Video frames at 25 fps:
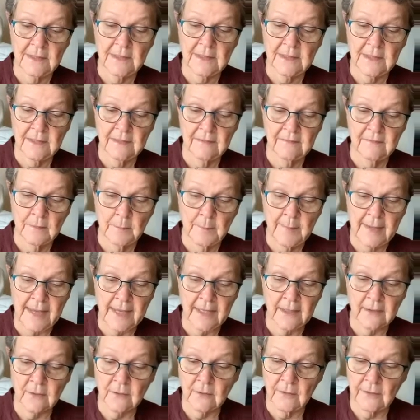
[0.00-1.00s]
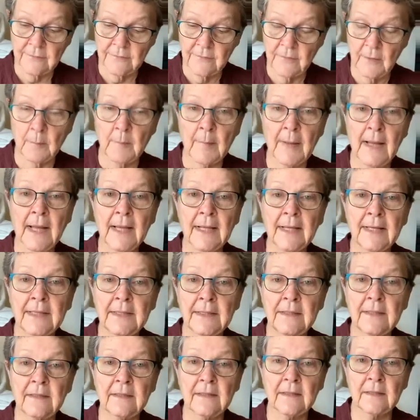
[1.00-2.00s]
It is a matter of the
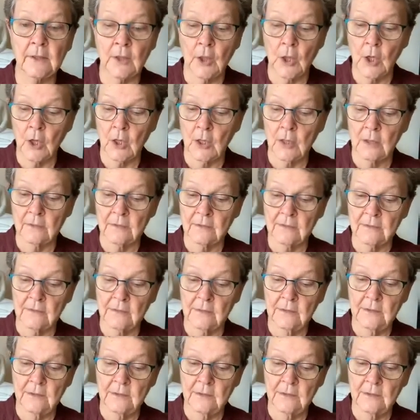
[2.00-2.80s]
mind and heart.